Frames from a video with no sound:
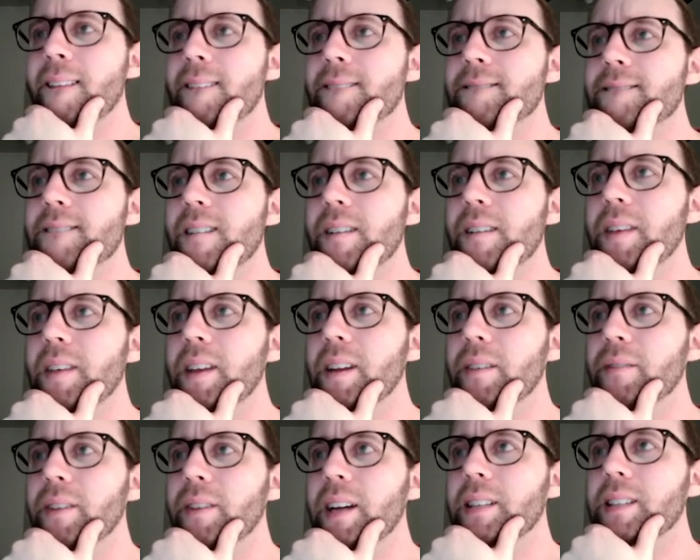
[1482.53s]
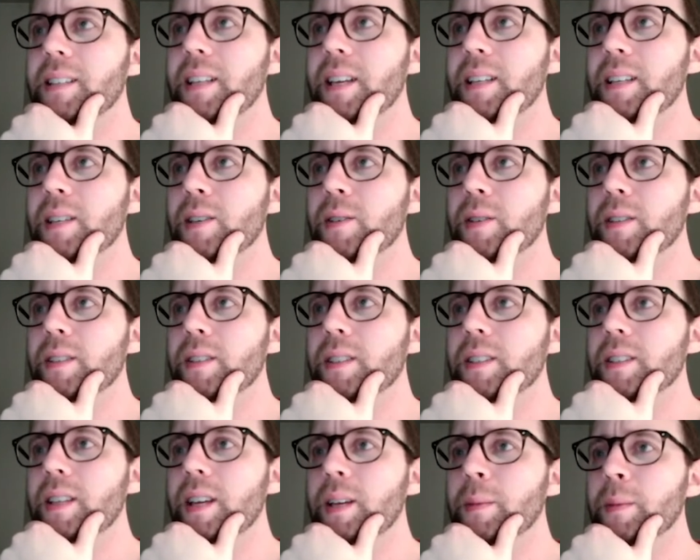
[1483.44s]
And then if I take, you get to
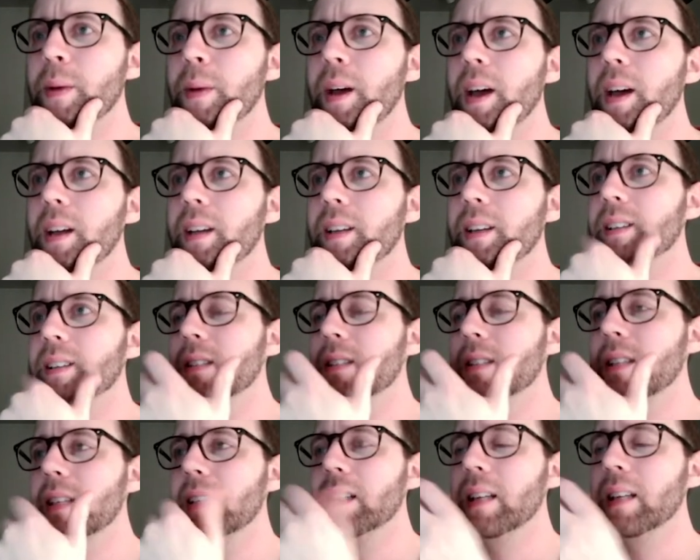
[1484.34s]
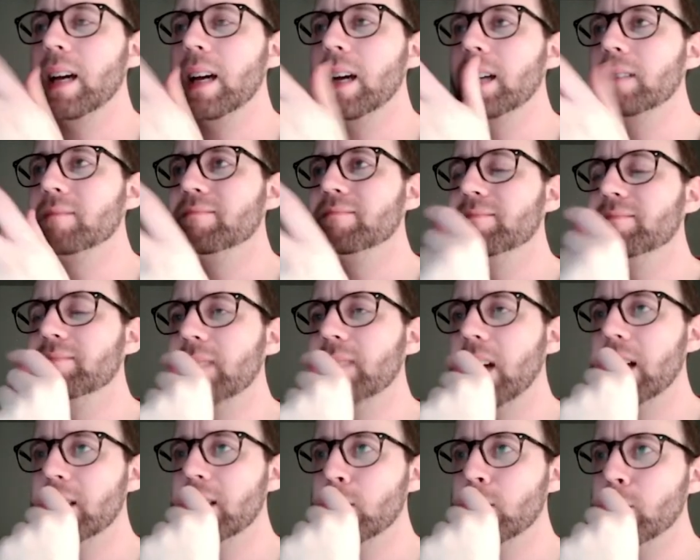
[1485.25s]
take back, and it's like
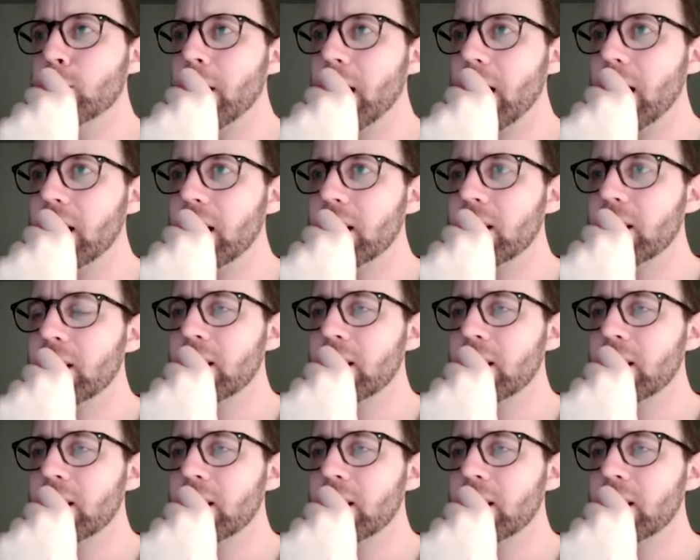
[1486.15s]
not too bad.